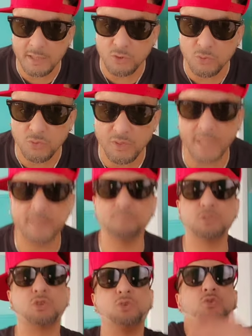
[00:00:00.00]
dude,
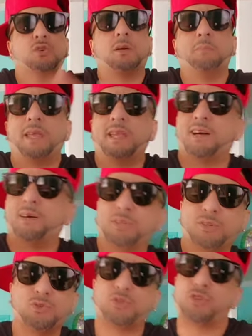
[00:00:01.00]
right? So you can make up
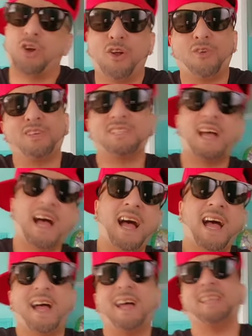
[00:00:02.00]
little stories,
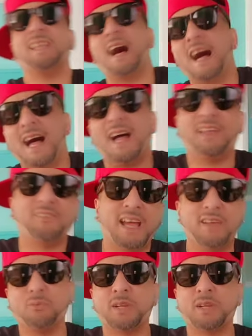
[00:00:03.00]
lie, right?